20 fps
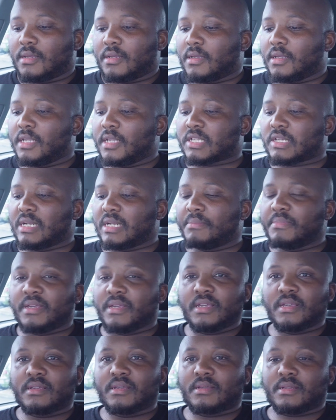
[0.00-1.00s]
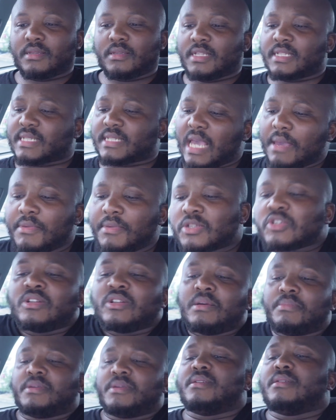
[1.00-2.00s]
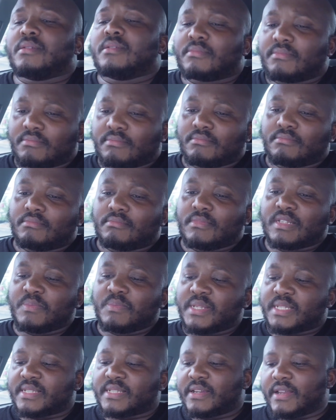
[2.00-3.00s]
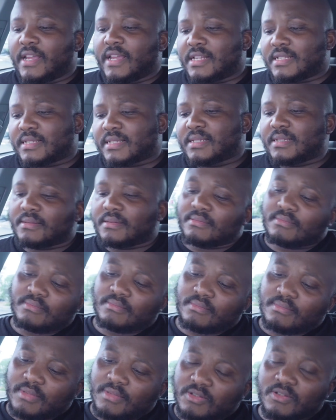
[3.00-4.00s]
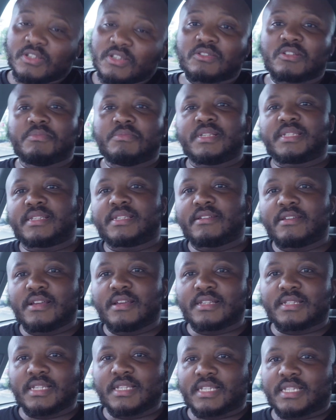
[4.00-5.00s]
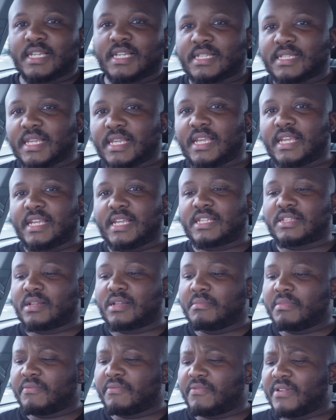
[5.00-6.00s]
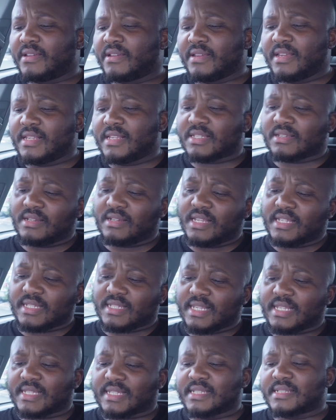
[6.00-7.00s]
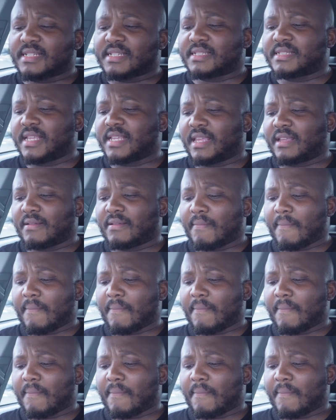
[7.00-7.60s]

this game is gonna be mysterious. It's not mysterious. It's gonna be it's interesting.